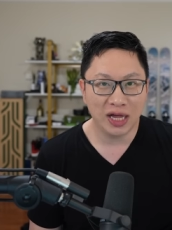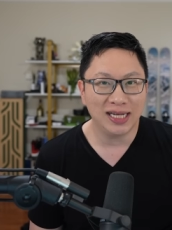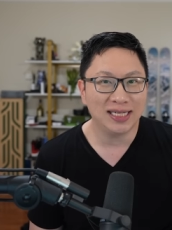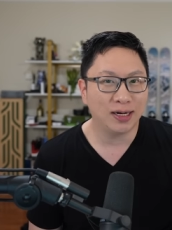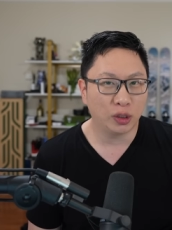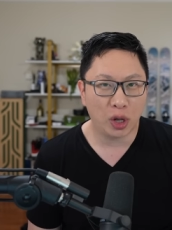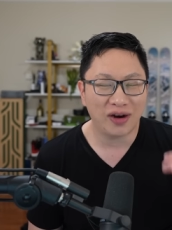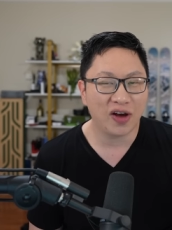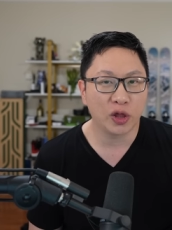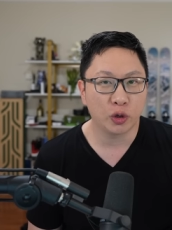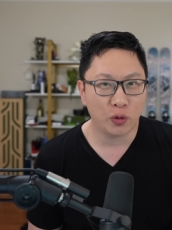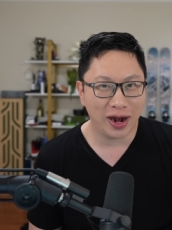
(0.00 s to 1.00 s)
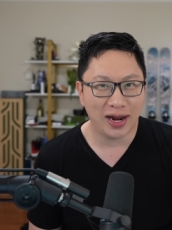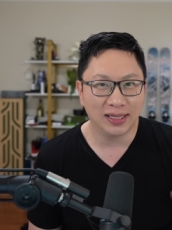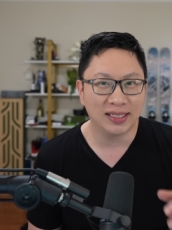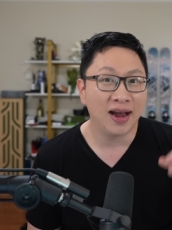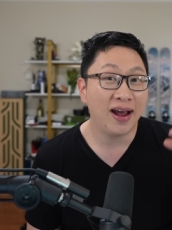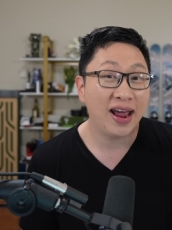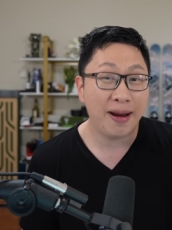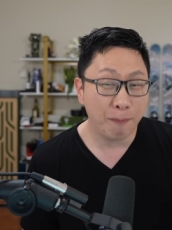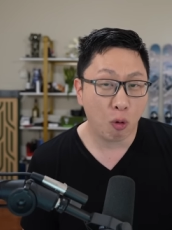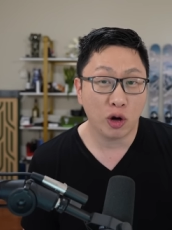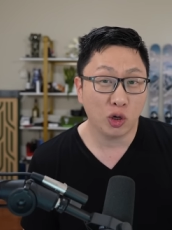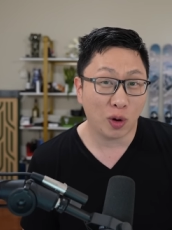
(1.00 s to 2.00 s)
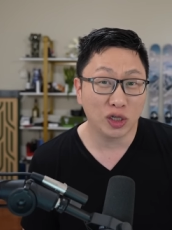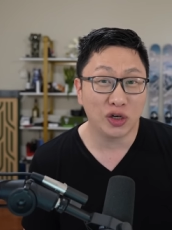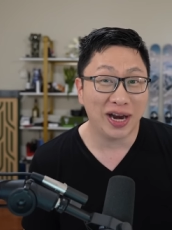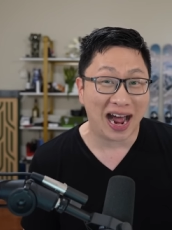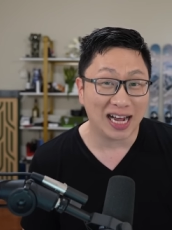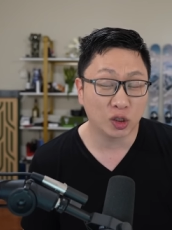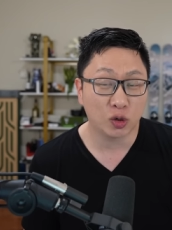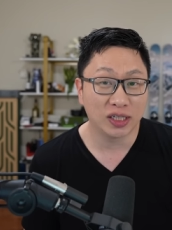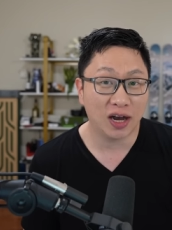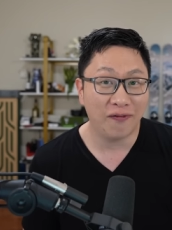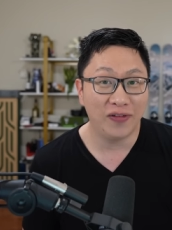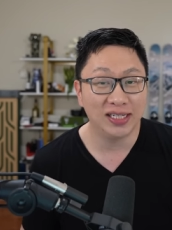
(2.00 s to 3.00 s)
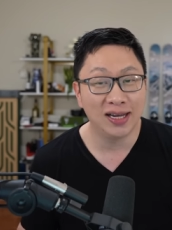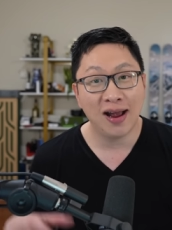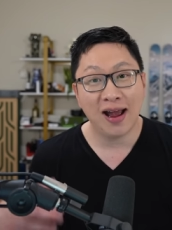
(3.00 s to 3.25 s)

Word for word: this and a lot of other credits, an important question to ask yourself is